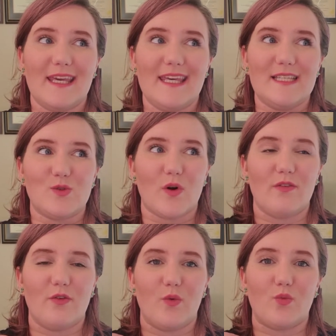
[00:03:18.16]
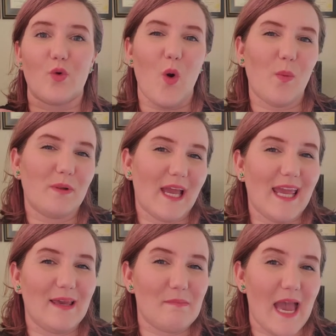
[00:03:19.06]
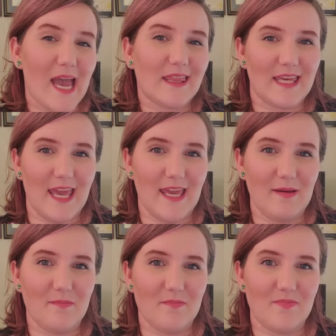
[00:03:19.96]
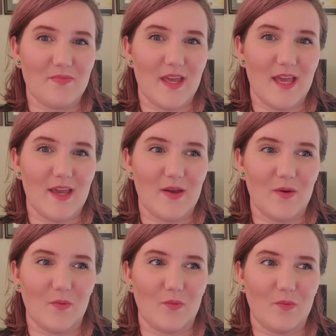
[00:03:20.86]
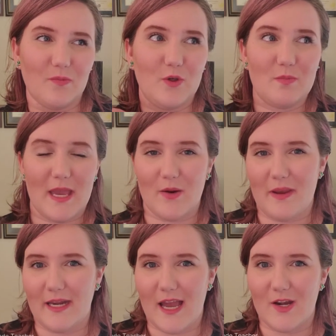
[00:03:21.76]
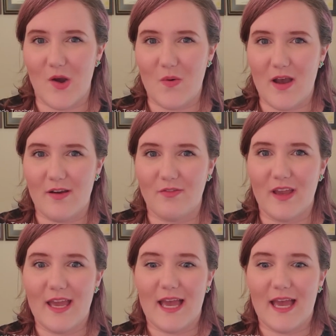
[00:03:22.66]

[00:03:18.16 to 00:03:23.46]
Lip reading: sort of role-playing math game that you may or may not know of,